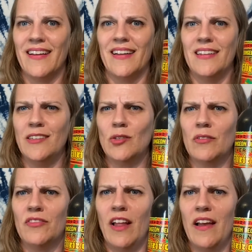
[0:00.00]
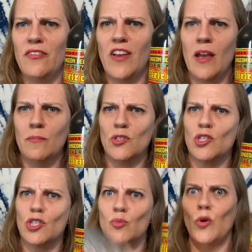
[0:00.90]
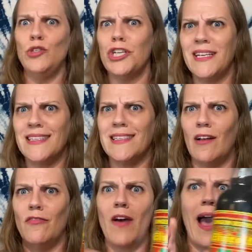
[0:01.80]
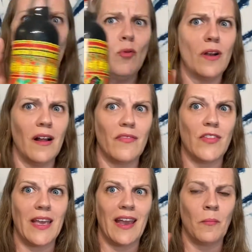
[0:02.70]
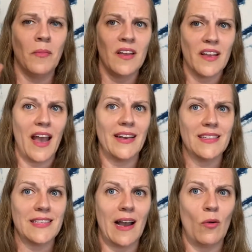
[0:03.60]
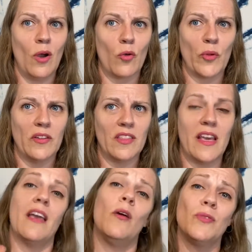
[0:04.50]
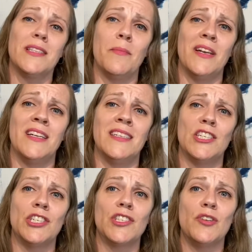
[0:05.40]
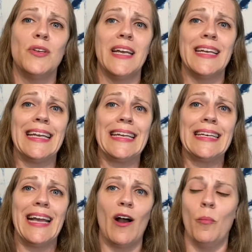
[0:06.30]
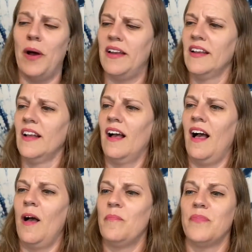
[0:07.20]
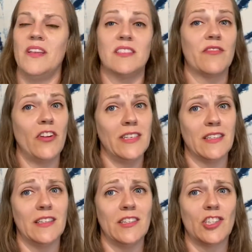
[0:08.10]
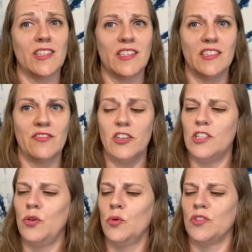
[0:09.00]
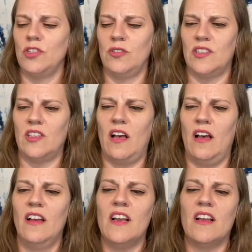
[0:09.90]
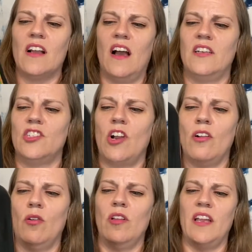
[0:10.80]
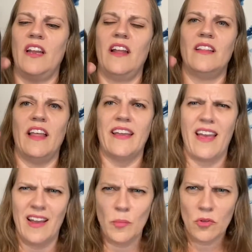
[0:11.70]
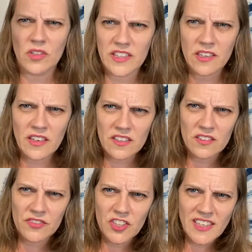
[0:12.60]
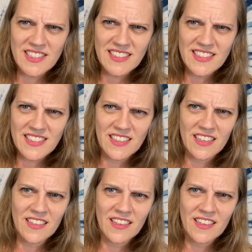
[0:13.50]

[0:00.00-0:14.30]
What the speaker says: Elixir of Life came swooshing itself out of the game and is now a real thing. It was limited edition, so you can't get it now, but it's very delicious and it's very cool too. It's got charcoal in it and like edible glitter. I don't know if you guys can see the